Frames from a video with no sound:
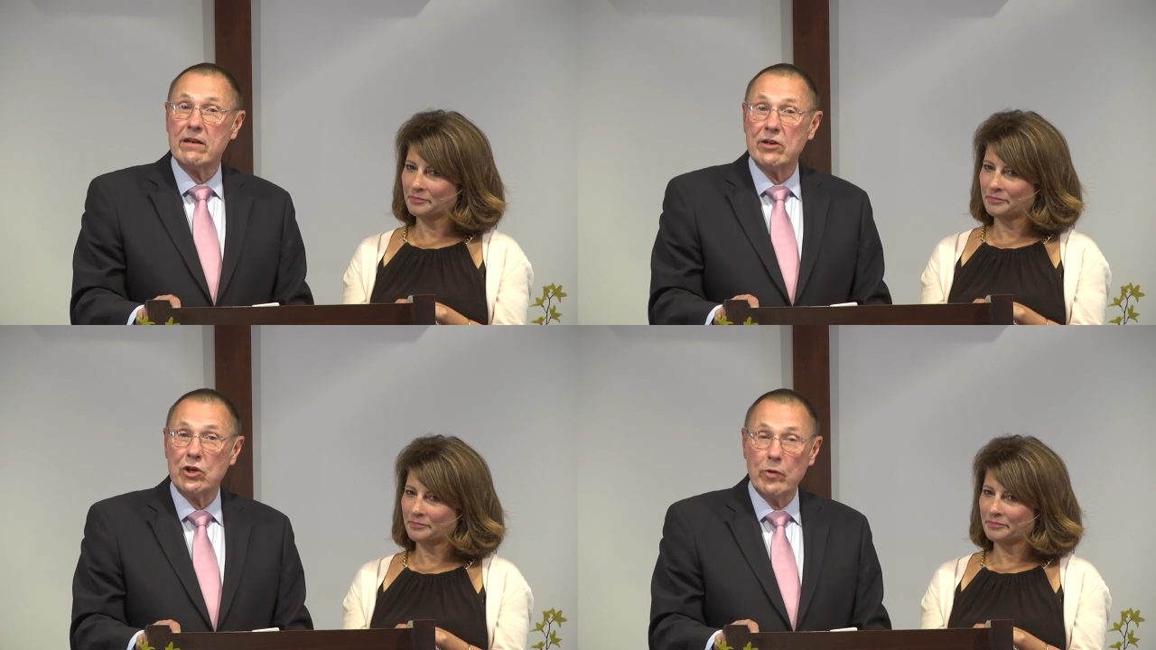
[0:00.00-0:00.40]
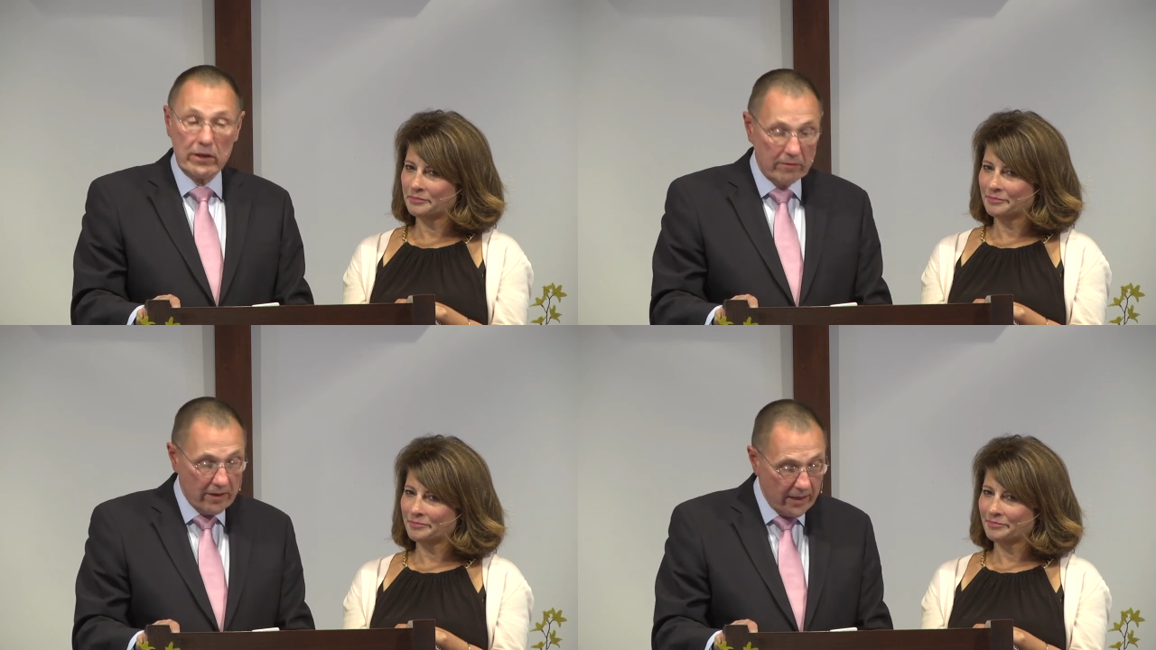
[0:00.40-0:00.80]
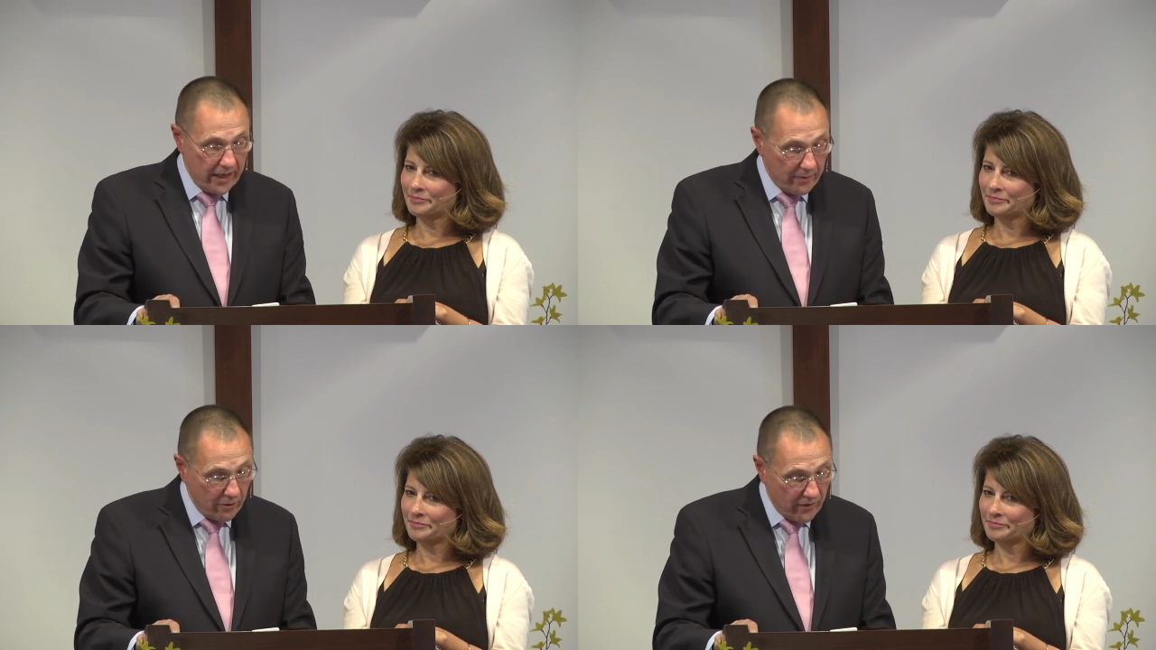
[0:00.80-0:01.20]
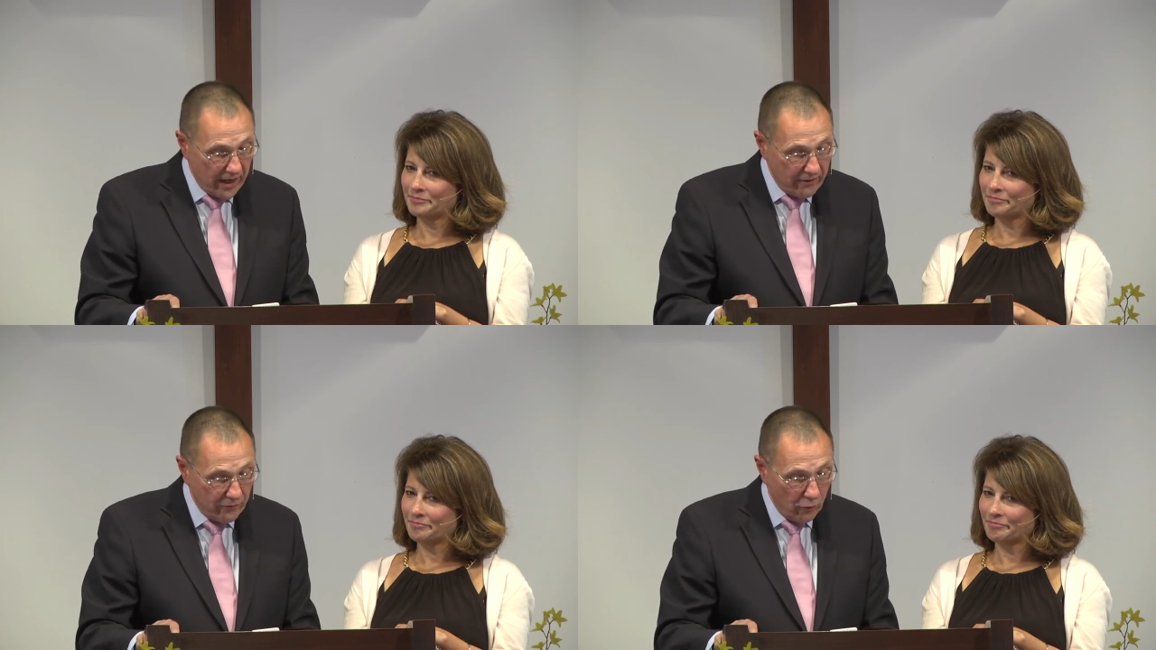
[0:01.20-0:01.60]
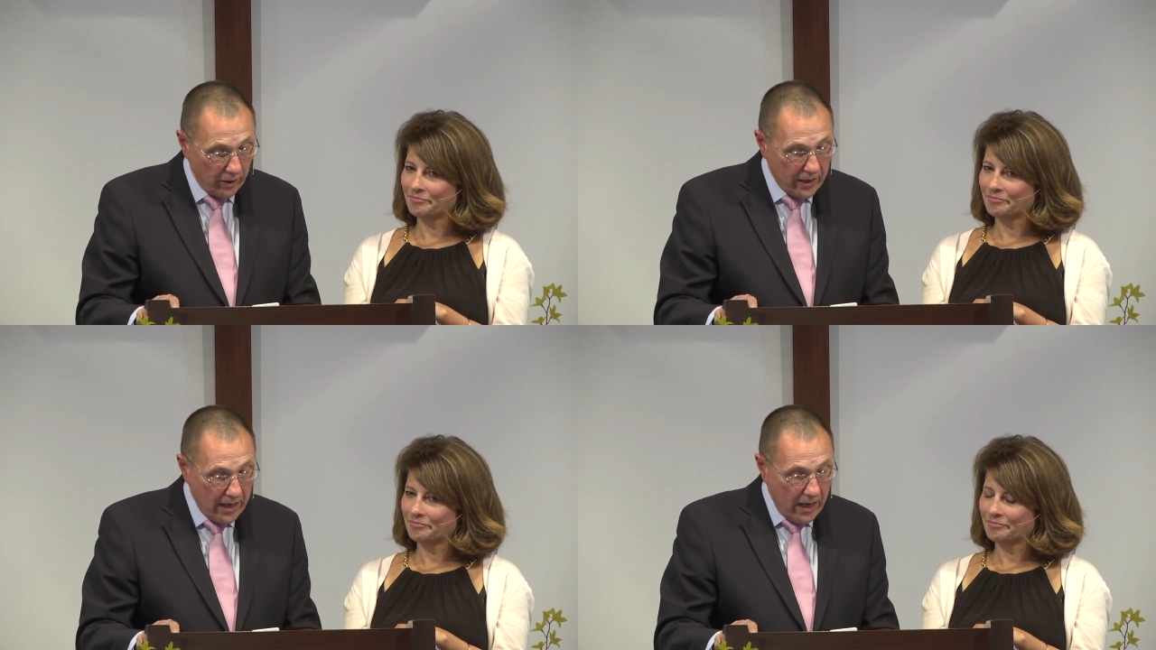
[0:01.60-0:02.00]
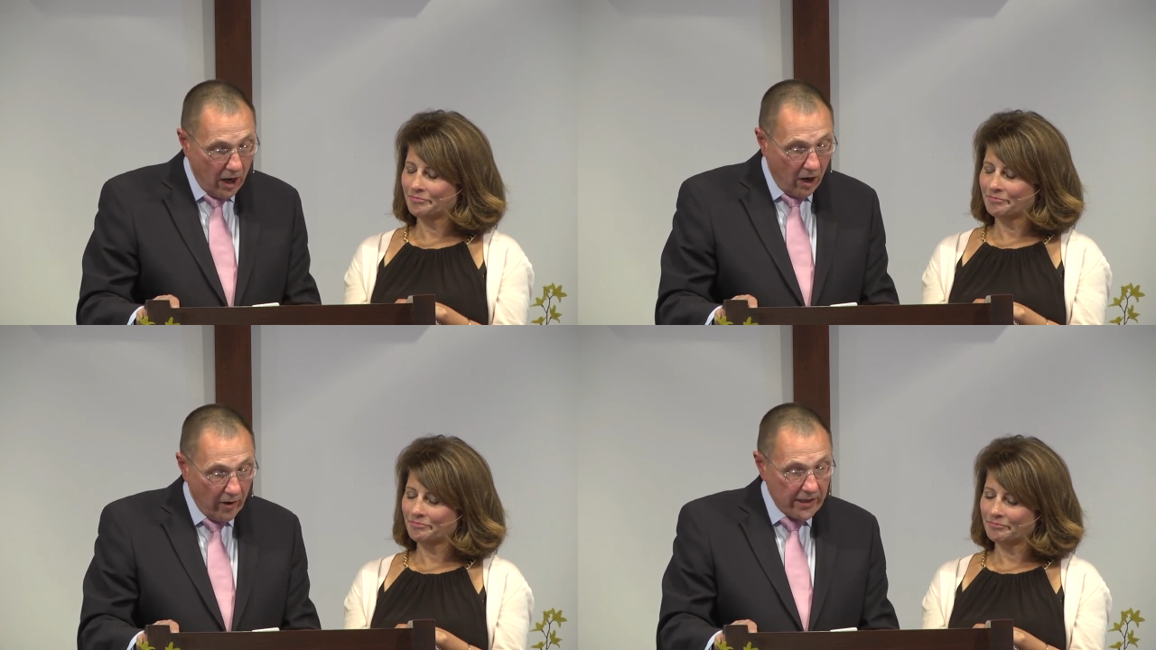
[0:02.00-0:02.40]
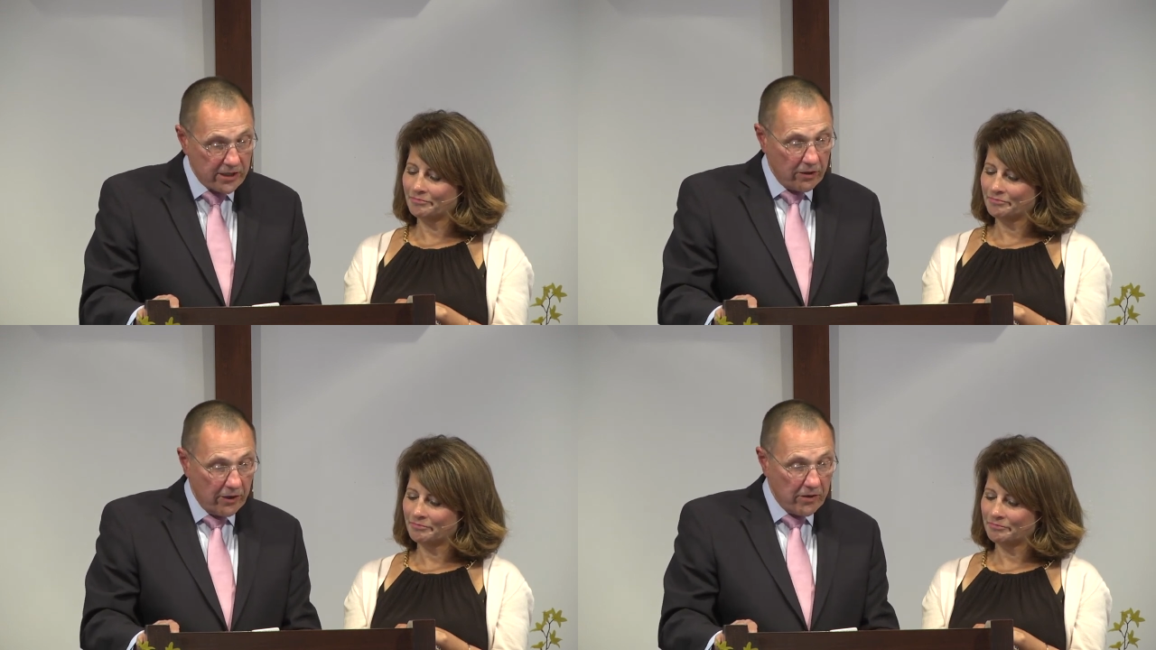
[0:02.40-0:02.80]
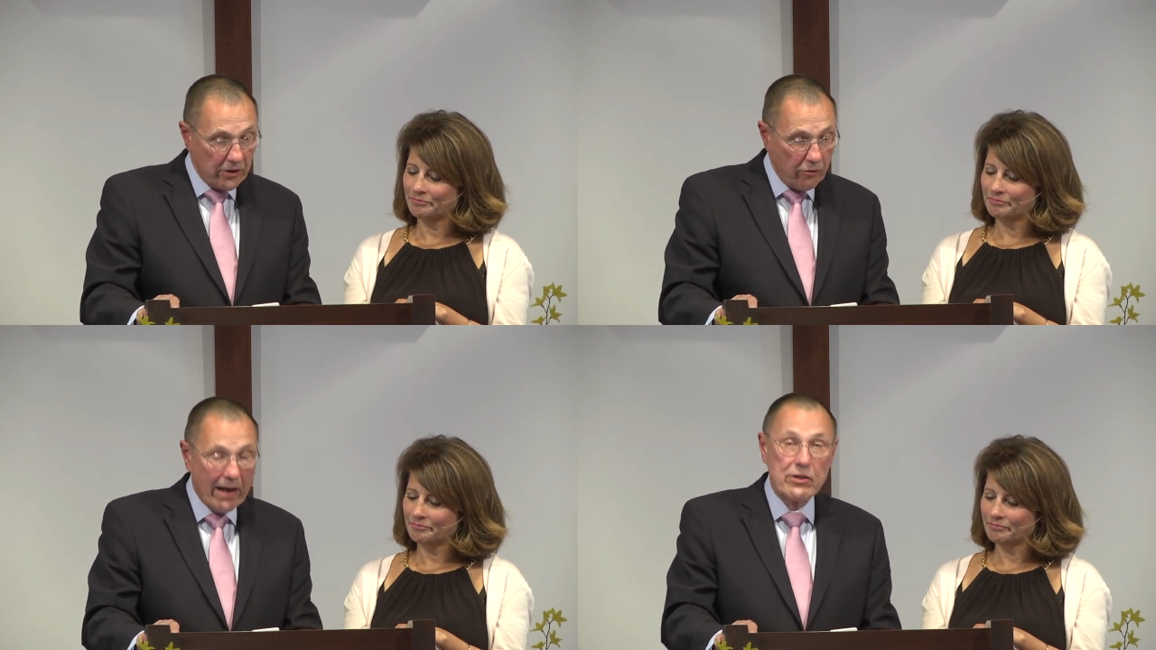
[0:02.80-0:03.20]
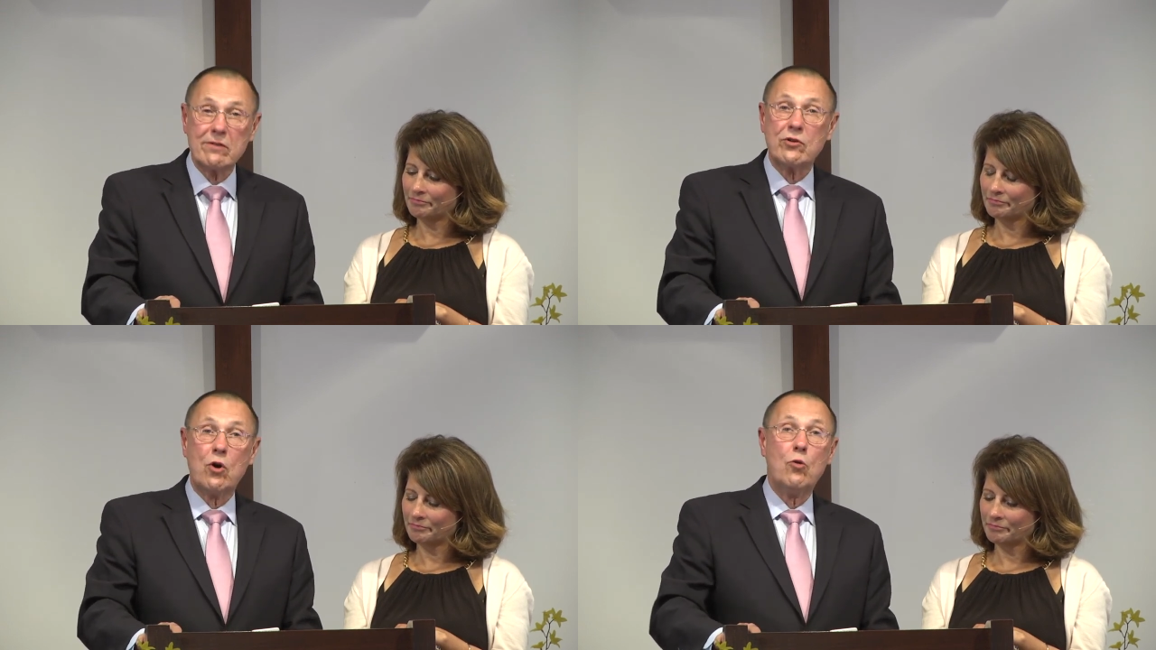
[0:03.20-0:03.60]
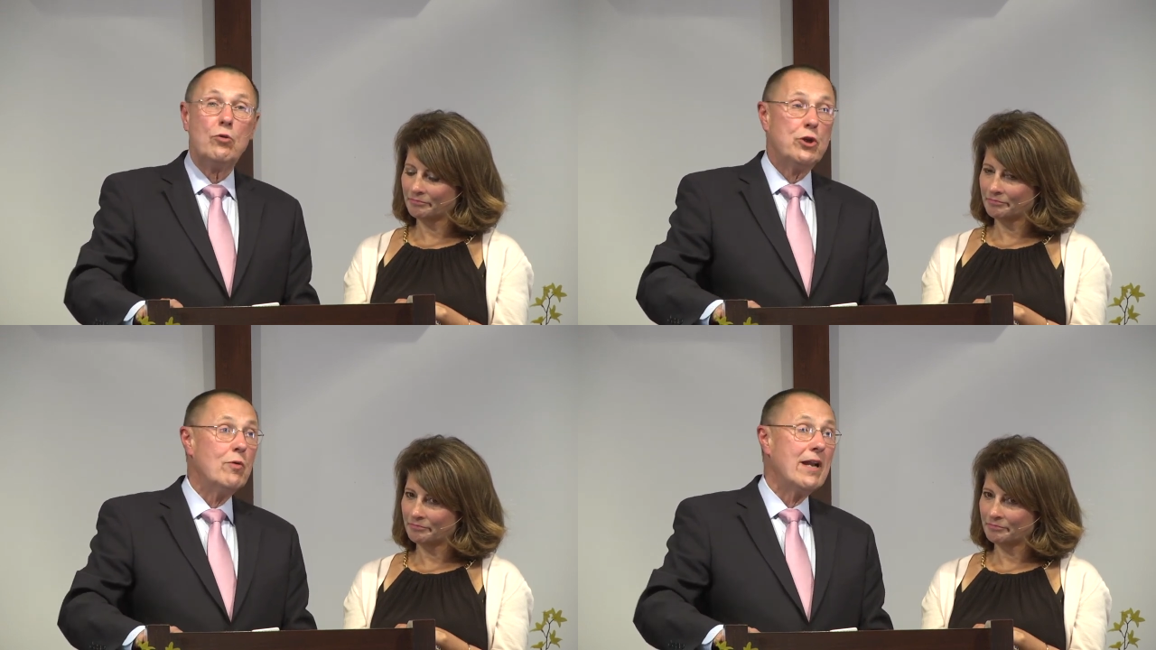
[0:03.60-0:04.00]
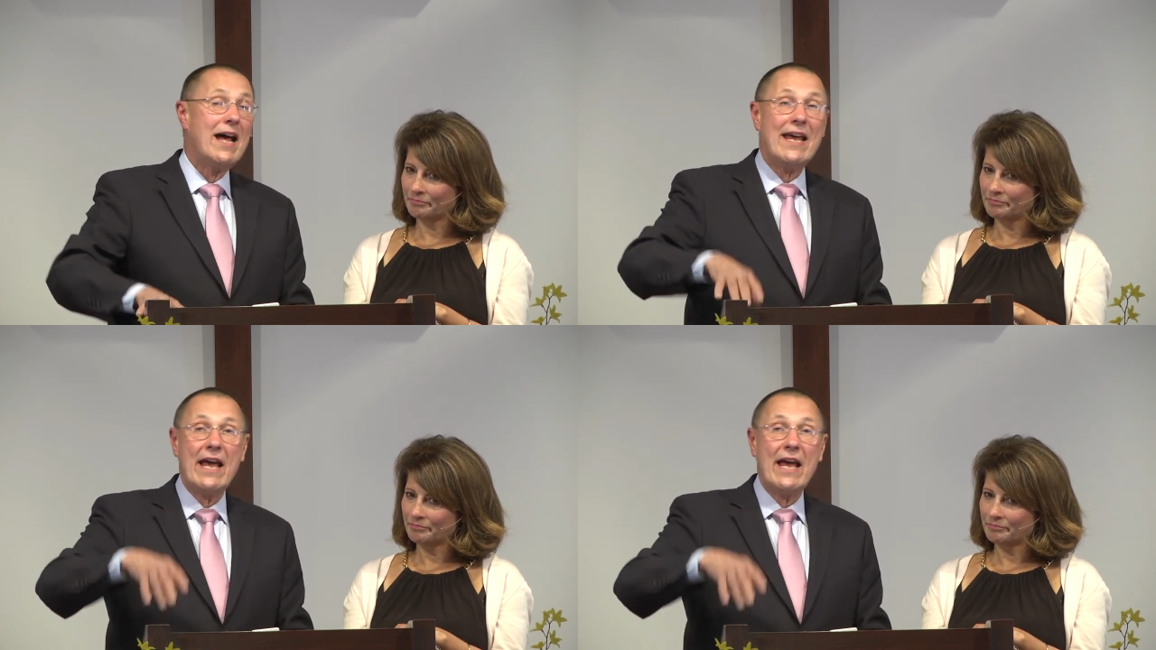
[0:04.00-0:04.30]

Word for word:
Speaker 1: can do it. He can provide for it. All right, so there are the crowns of gold. You and I